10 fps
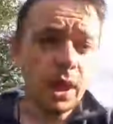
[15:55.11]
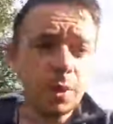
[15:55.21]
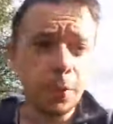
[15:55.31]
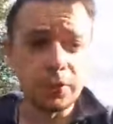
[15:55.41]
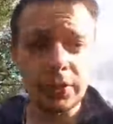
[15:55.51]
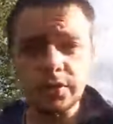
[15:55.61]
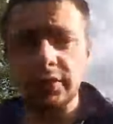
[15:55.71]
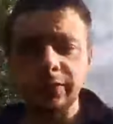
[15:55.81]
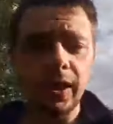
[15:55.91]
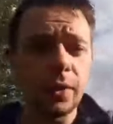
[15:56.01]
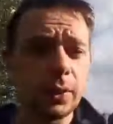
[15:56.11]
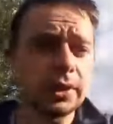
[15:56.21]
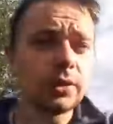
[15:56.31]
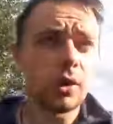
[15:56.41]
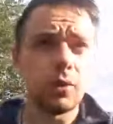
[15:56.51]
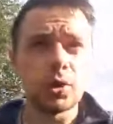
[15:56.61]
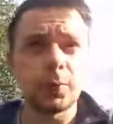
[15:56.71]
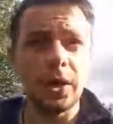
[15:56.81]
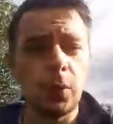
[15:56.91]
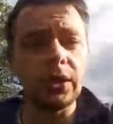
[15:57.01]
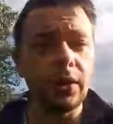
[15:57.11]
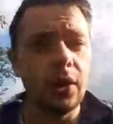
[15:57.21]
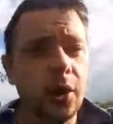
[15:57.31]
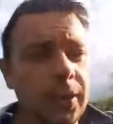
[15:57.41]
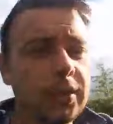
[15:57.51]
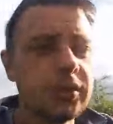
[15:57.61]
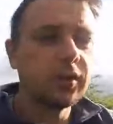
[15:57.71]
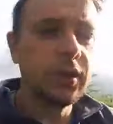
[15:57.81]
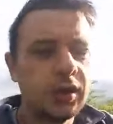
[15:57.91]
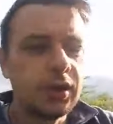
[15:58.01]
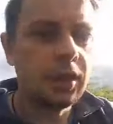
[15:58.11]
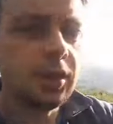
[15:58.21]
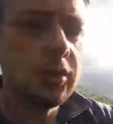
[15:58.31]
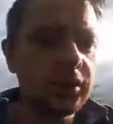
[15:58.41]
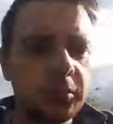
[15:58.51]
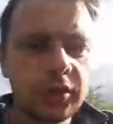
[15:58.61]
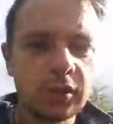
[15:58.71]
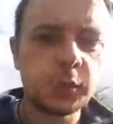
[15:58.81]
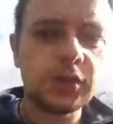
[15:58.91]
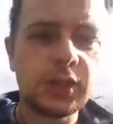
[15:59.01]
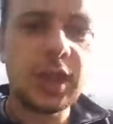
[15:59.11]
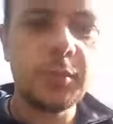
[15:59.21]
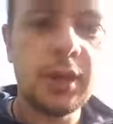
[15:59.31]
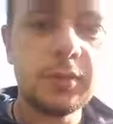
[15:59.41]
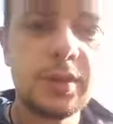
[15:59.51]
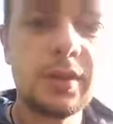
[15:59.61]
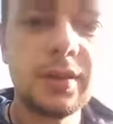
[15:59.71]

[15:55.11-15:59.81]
abundance, the fireweed or rosebay willow herb is. So I'm just going to switch the camera around.